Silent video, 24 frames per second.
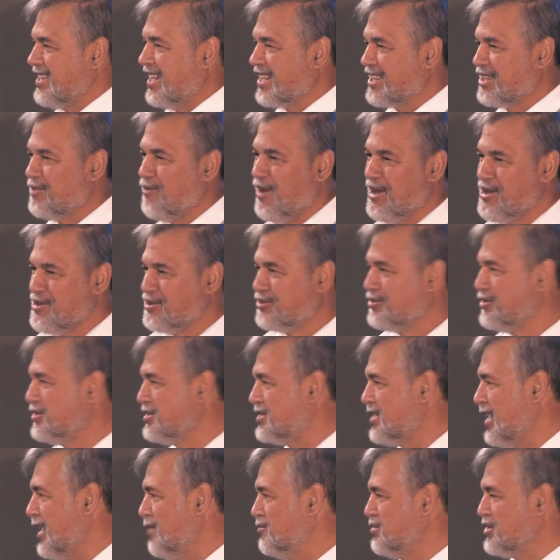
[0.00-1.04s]
like the 1 or 2
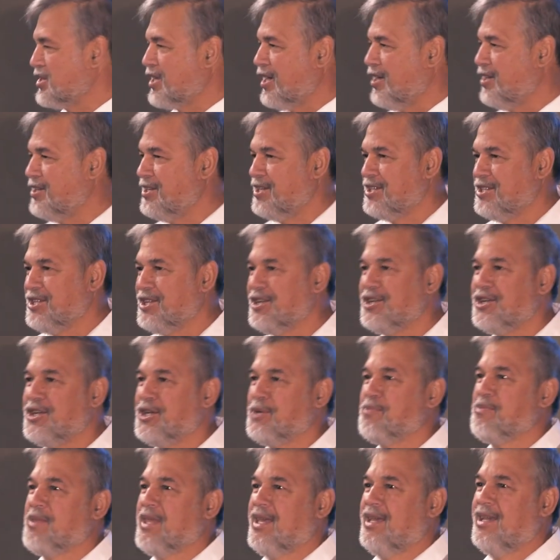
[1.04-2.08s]
times you go in a
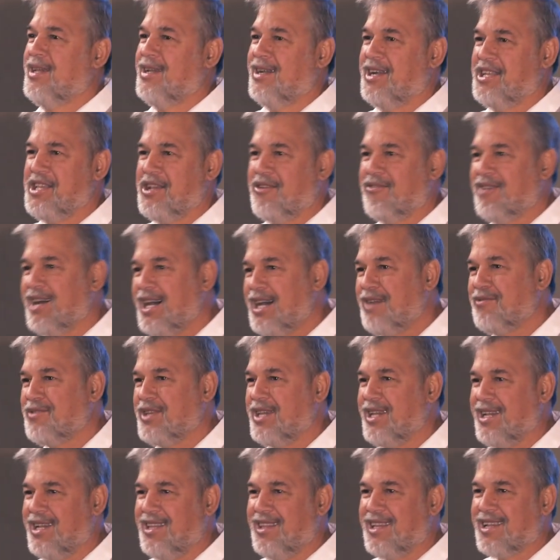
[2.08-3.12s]
year, and you arrive
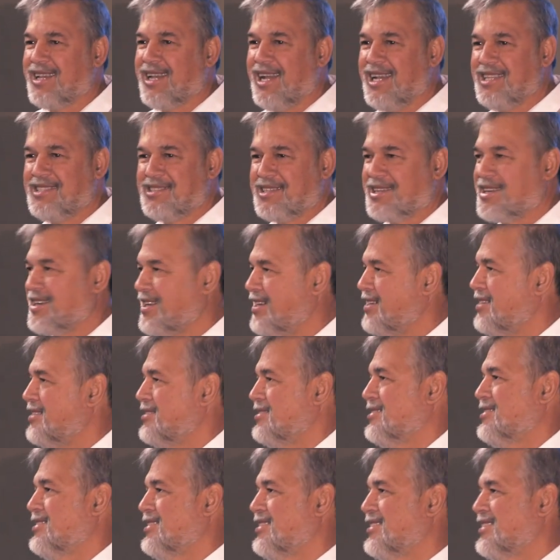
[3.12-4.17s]
there, and the gates are
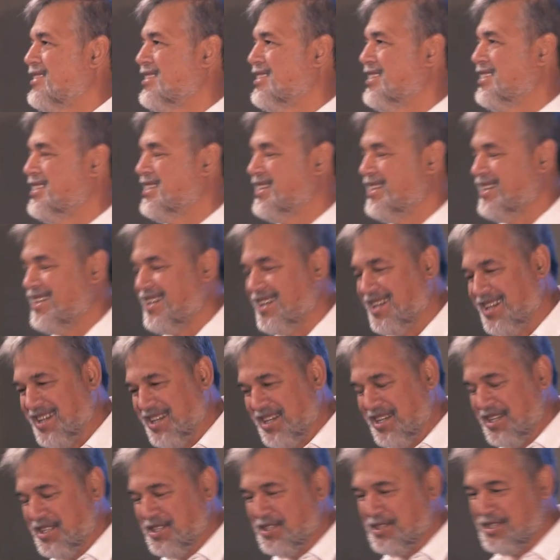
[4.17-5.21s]
closed.
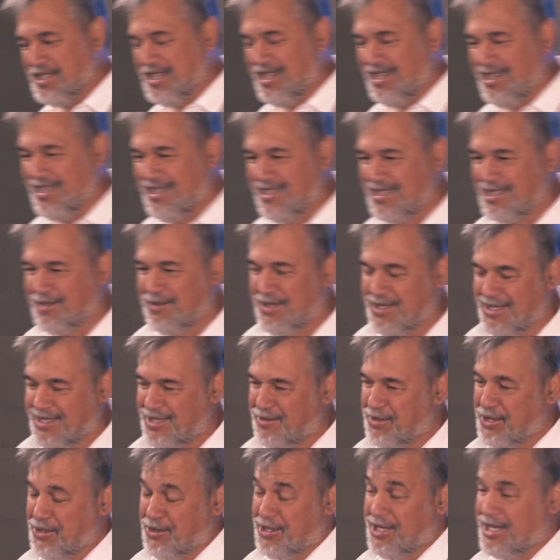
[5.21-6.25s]
And so
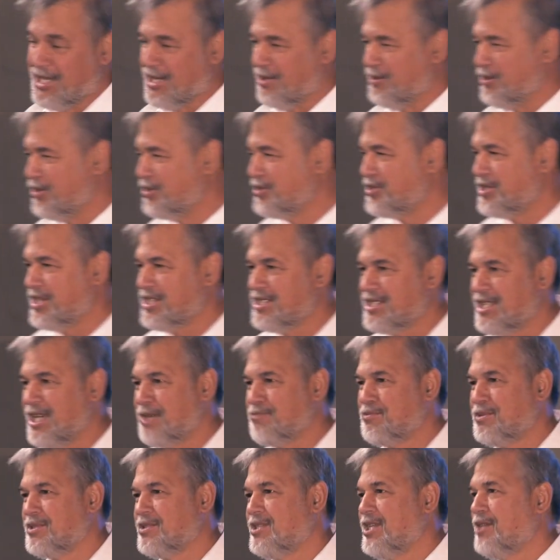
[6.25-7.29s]
we thought, okay, we're all dressed
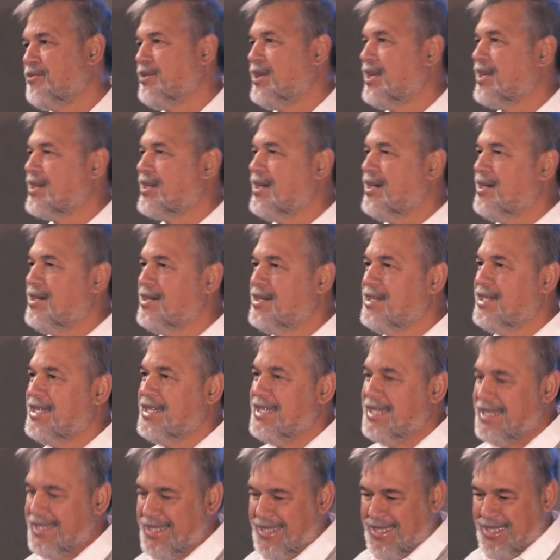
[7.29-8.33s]
up with nowhere to go.
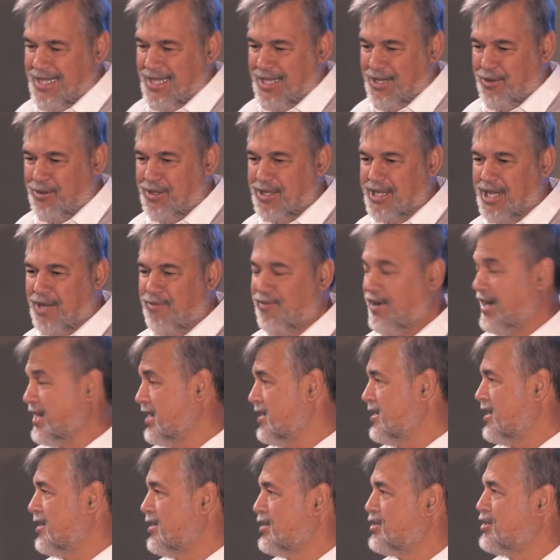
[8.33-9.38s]
We'll go
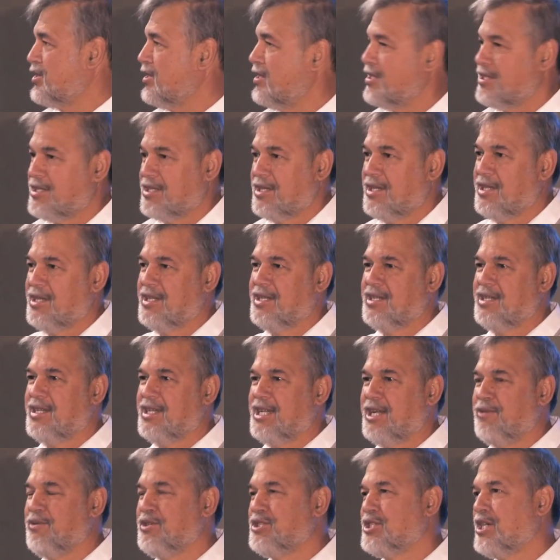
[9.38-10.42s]
find another church.
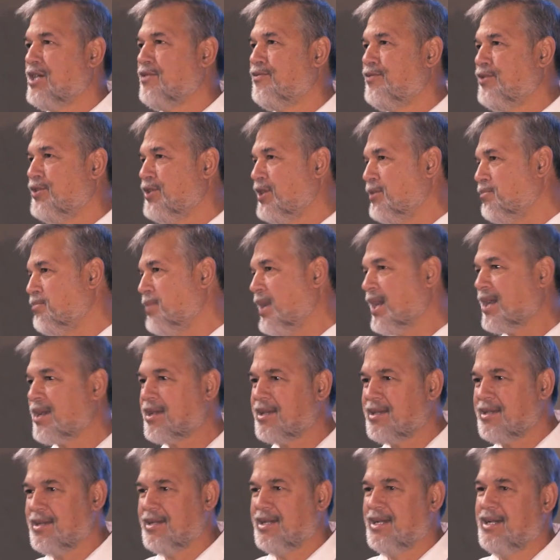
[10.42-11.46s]
And we drove further back
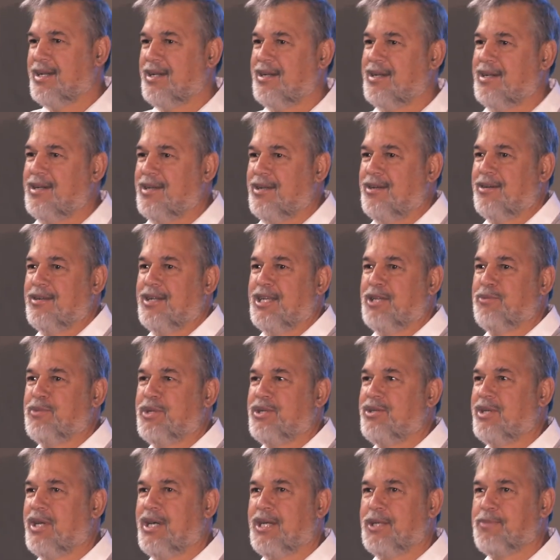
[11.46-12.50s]
along
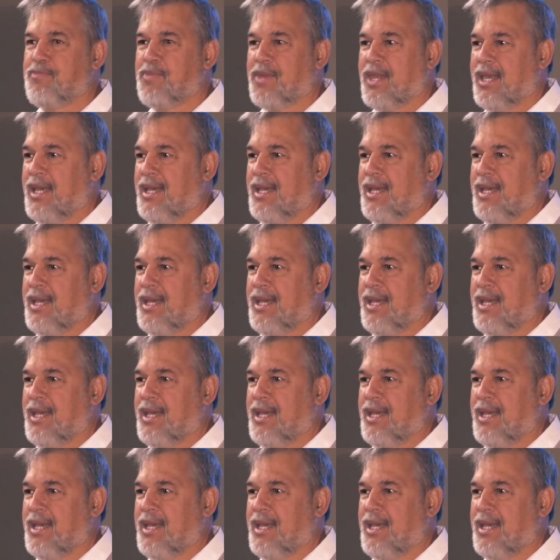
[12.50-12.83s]
Linwood Road,